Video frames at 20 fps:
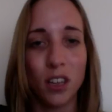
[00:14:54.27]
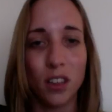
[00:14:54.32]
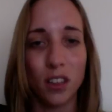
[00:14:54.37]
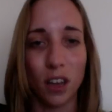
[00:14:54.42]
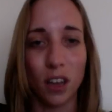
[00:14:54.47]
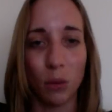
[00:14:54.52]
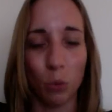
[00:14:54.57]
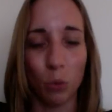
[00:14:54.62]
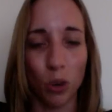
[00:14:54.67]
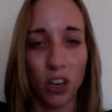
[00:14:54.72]

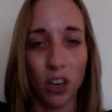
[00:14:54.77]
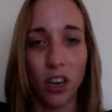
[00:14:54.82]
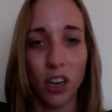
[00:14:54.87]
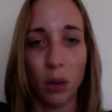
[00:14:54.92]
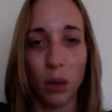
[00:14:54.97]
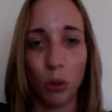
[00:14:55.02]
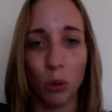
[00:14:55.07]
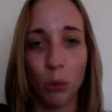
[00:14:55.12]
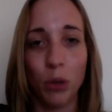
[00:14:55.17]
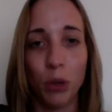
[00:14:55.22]
that would
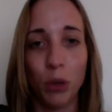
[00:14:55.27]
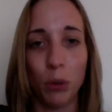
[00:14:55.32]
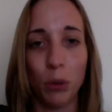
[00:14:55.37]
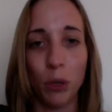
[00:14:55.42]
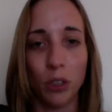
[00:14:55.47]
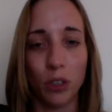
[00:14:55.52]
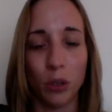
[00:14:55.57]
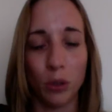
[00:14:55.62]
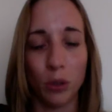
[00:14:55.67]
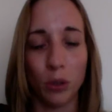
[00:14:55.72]
enable
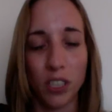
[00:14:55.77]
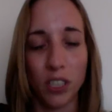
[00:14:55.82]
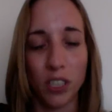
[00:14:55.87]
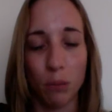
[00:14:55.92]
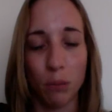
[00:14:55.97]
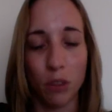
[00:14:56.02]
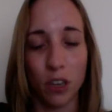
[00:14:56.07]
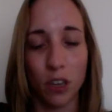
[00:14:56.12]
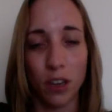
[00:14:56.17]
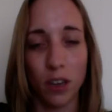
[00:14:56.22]
people to do the
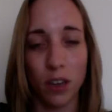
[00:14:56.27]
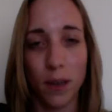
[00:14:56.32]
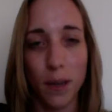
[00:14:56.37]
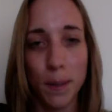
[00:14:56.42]
same thing.